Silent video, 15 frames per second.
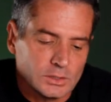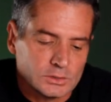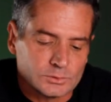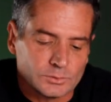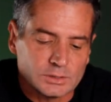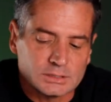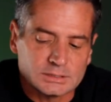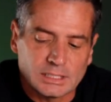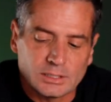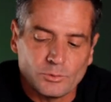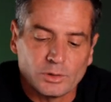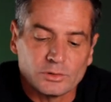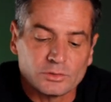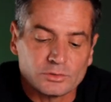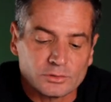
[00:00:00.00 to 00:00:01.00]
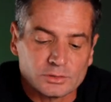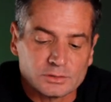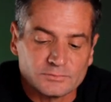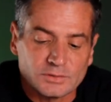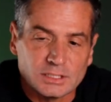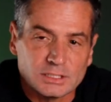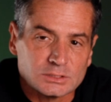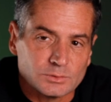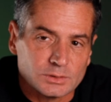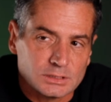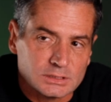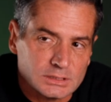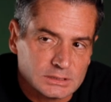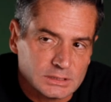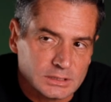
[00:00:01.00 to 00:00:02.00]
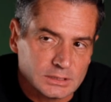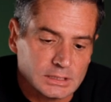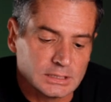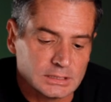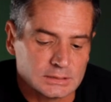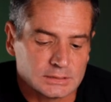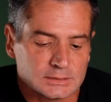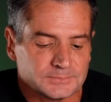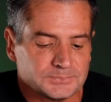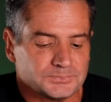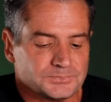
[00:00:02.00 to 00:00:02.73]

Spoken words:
So we're gonna take 1/3 of each one of these ingredients.